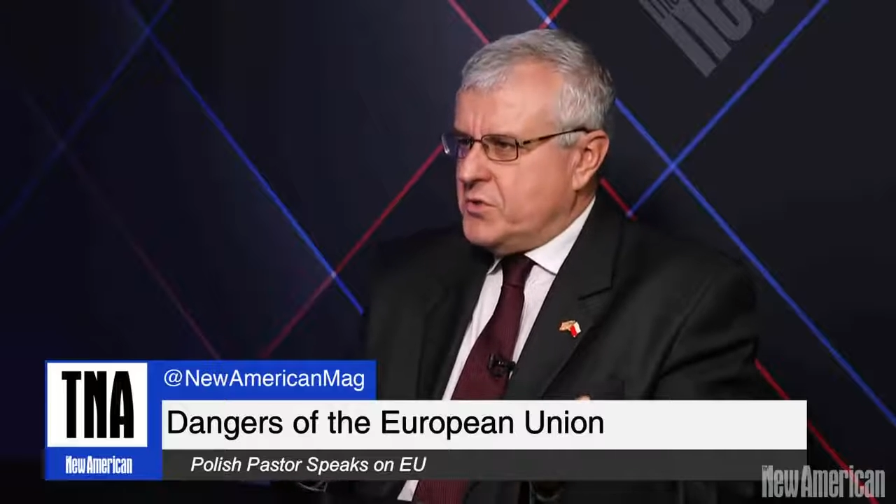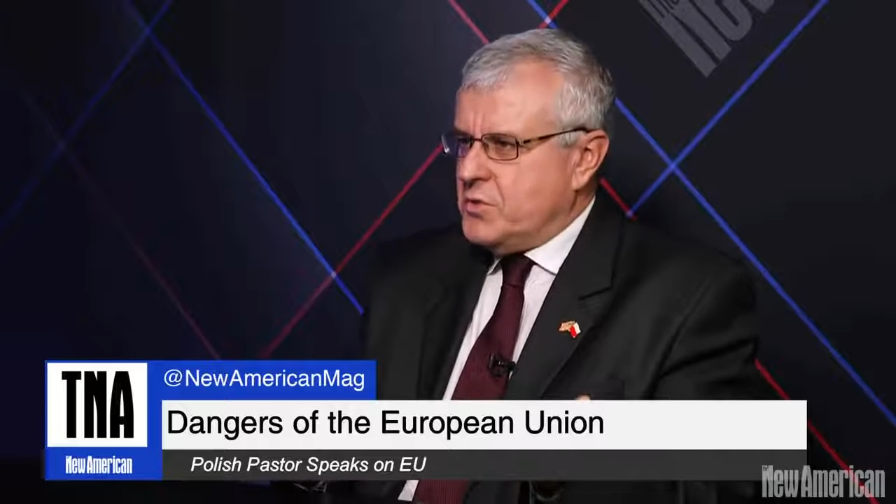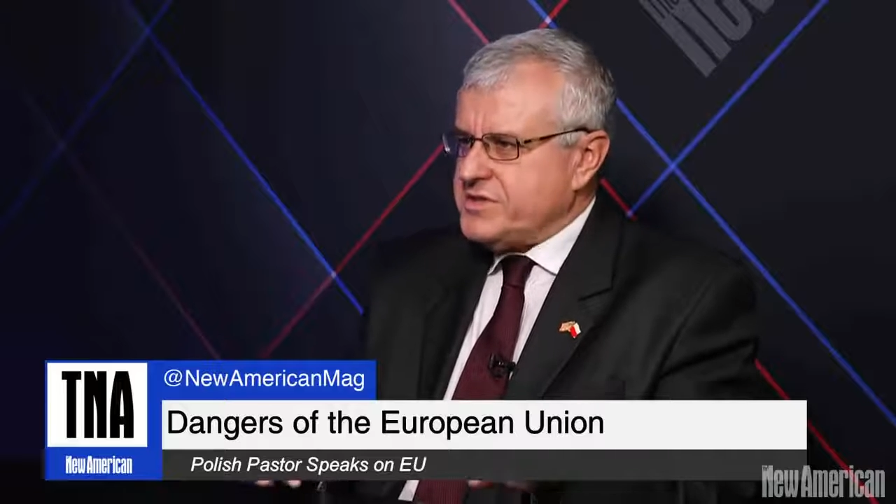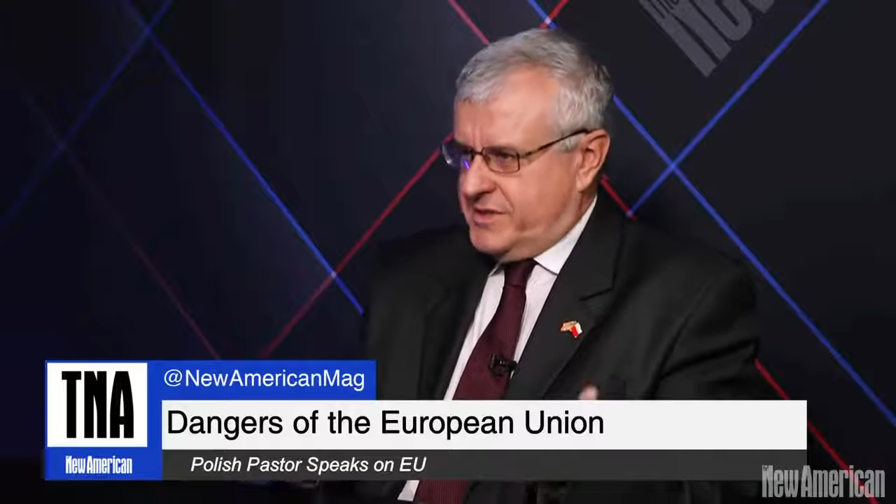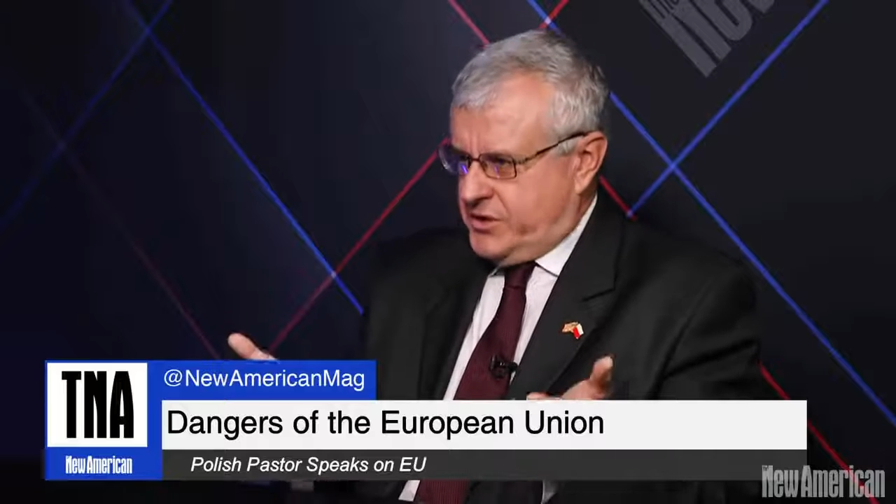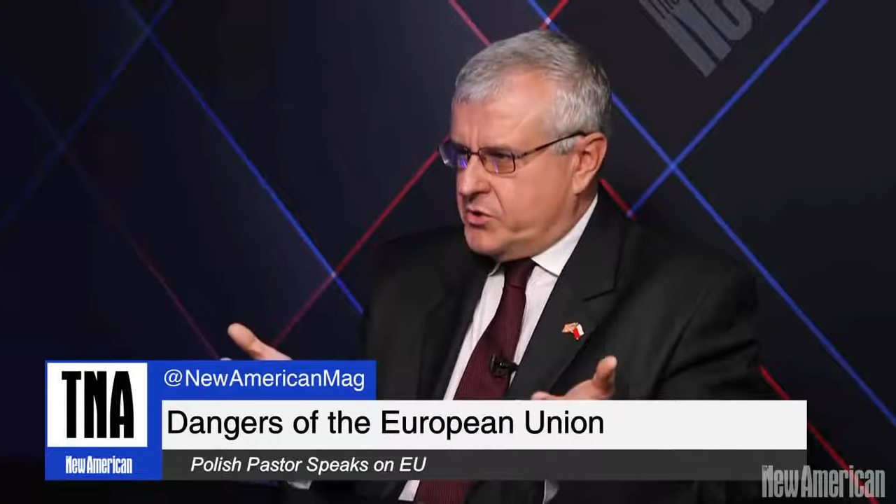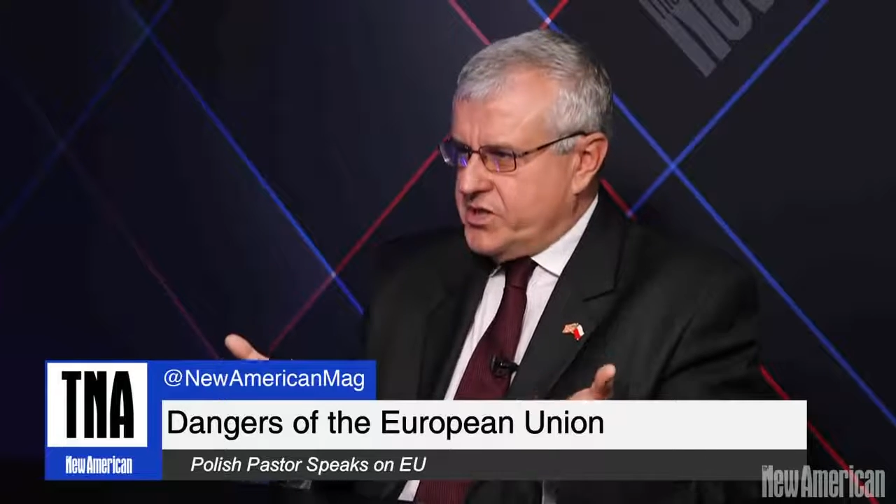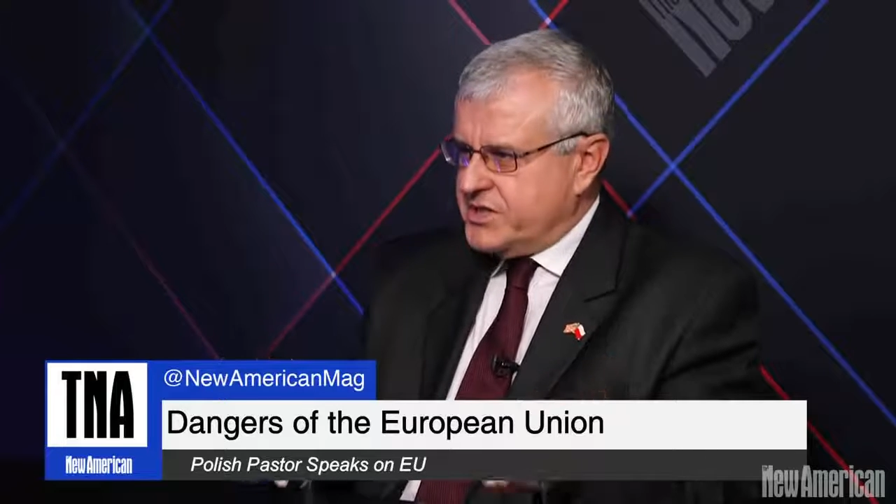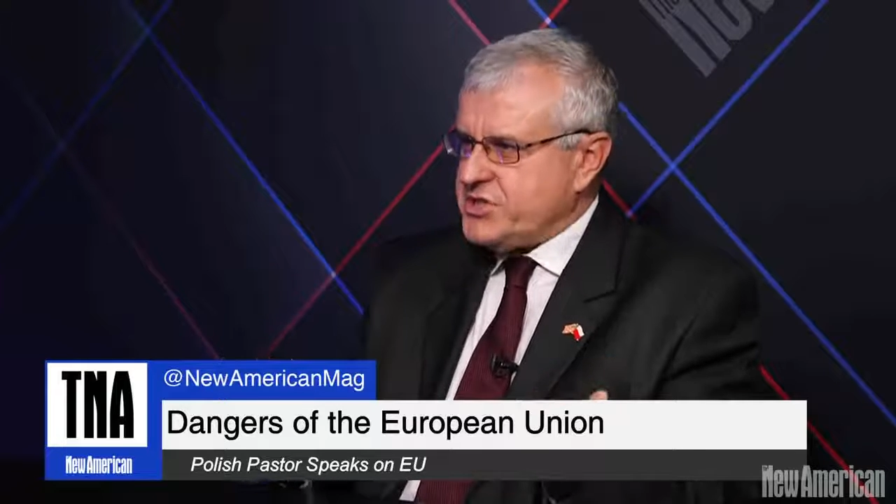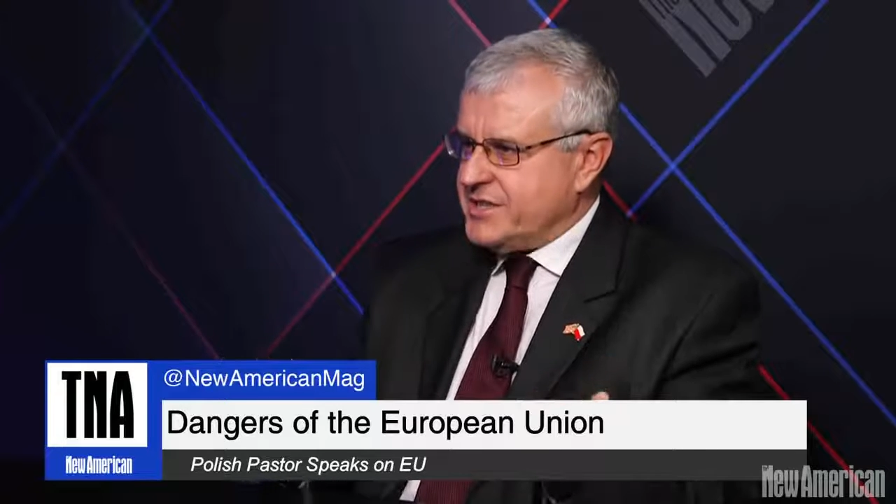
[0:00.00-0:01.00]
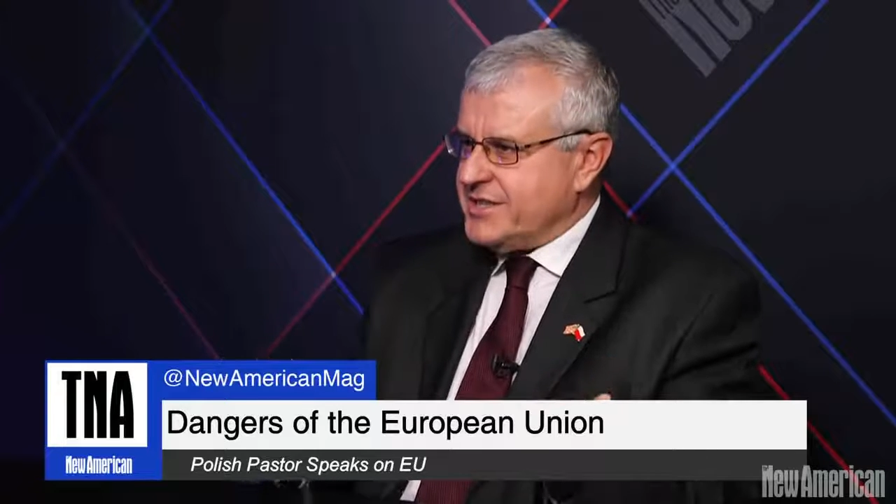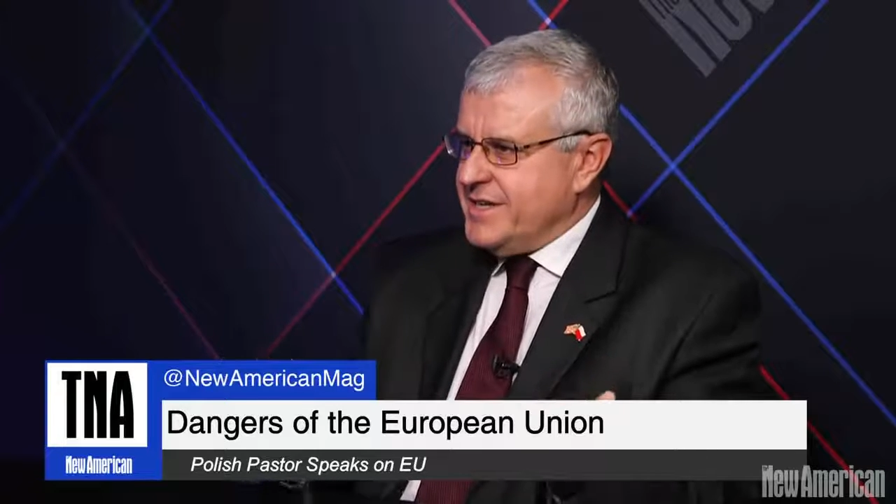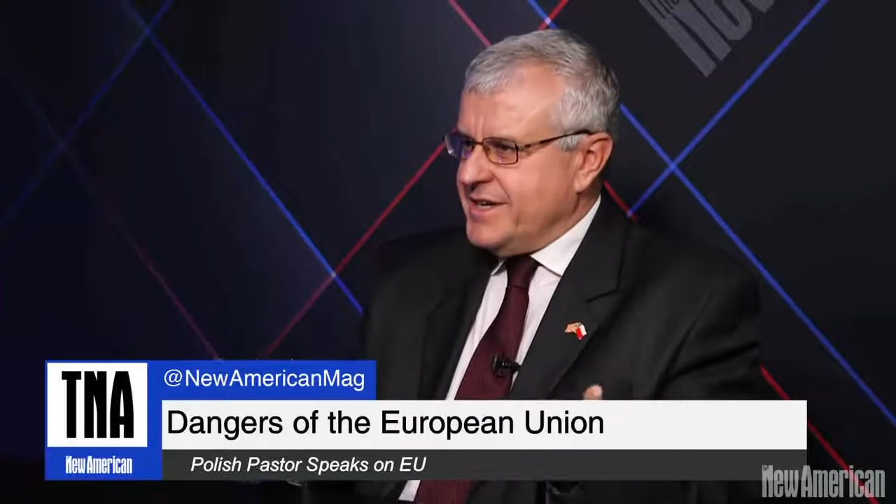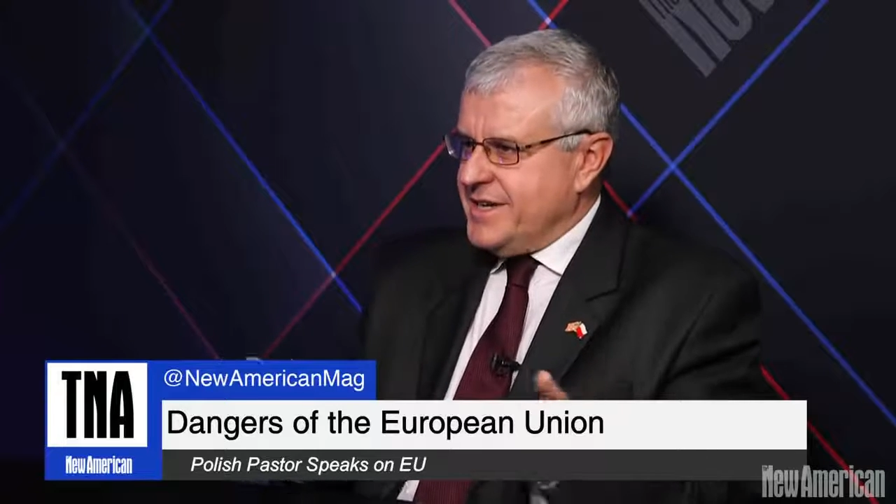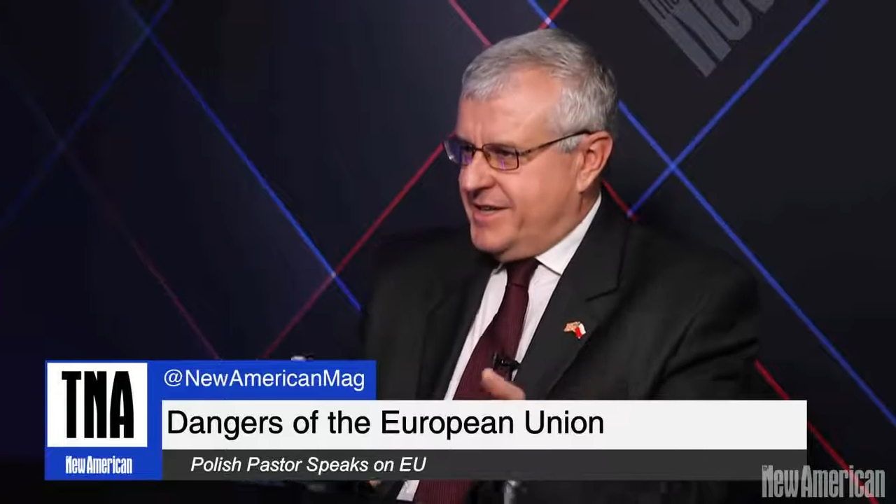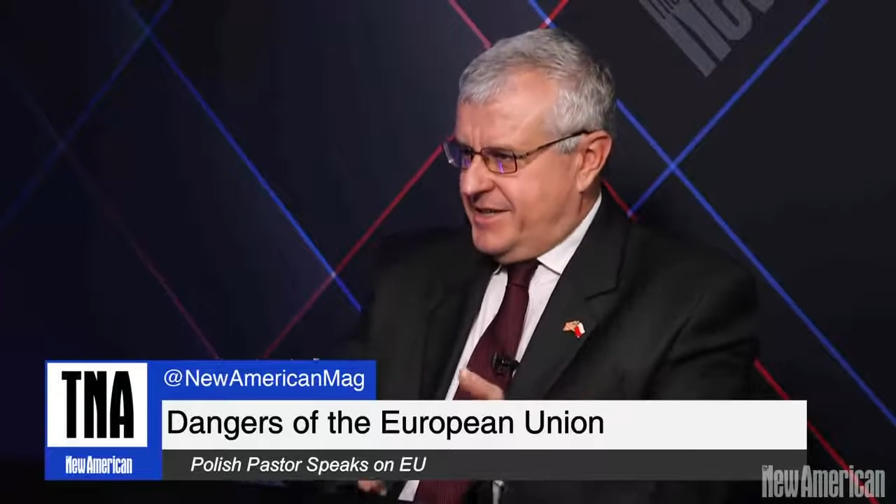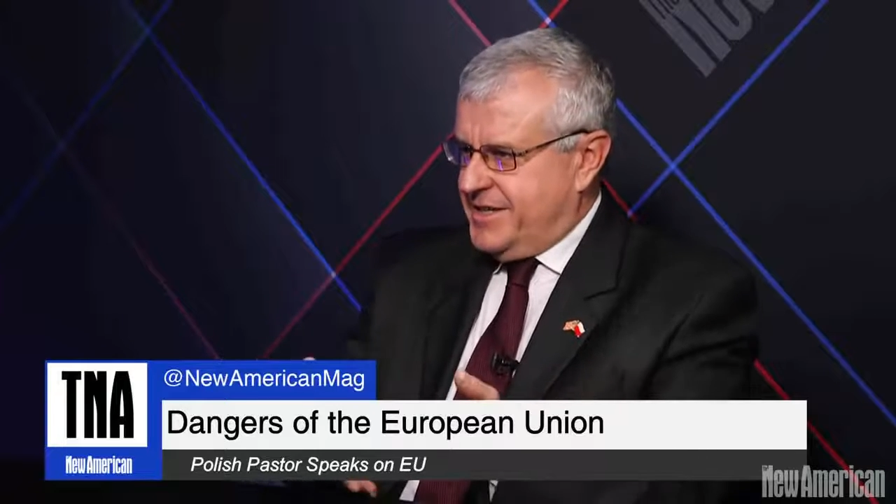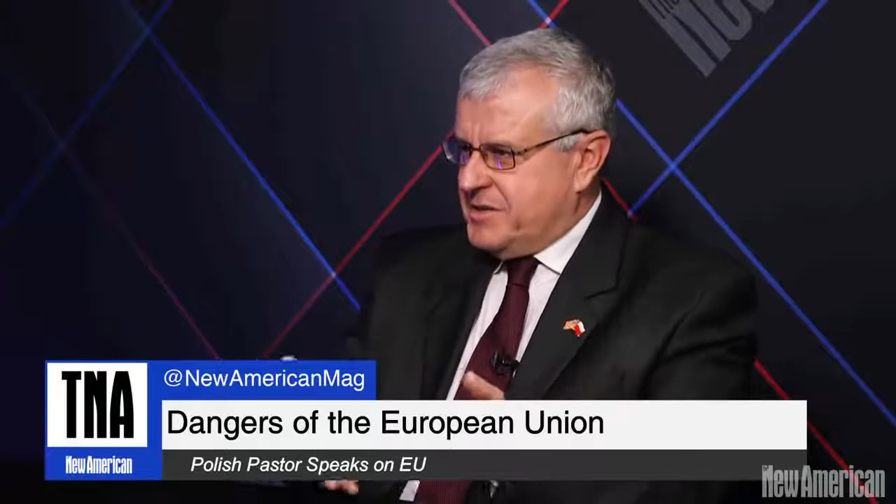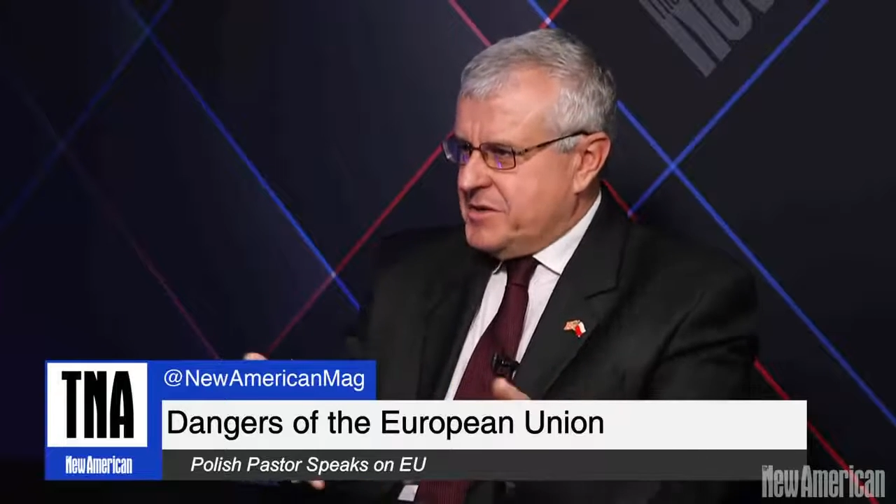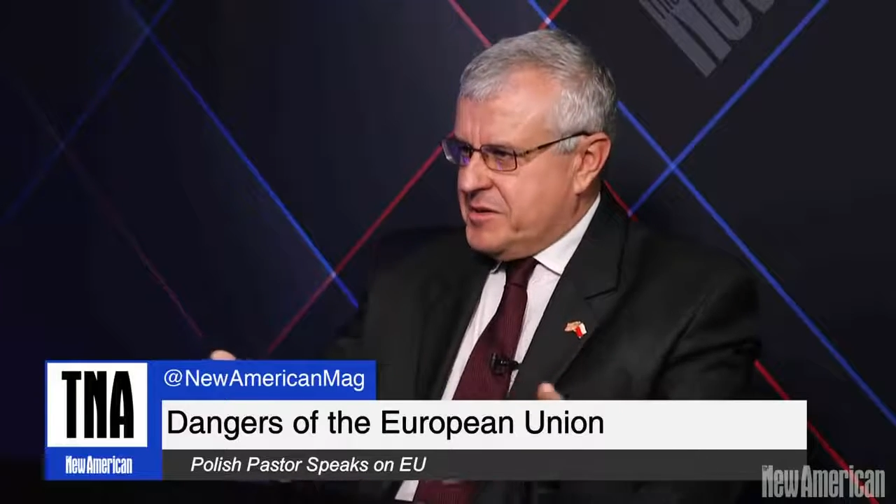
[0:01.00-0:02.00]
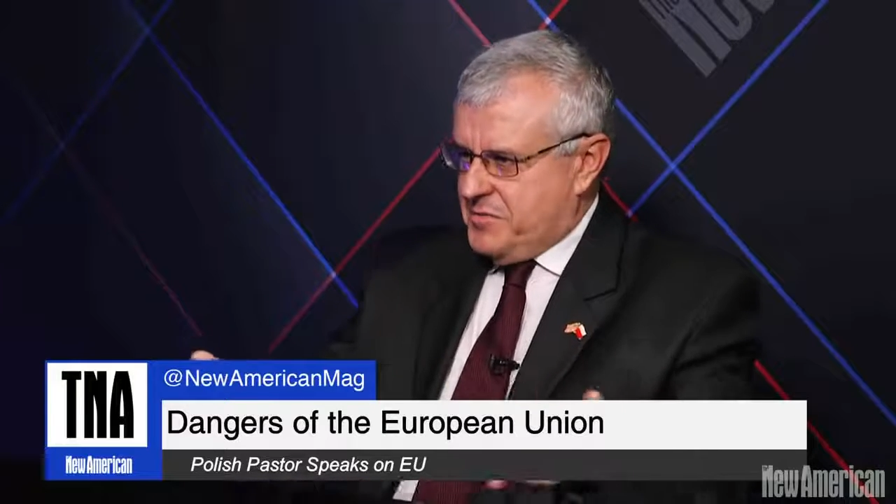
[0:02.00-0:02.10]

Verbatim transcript: was a Christian uh,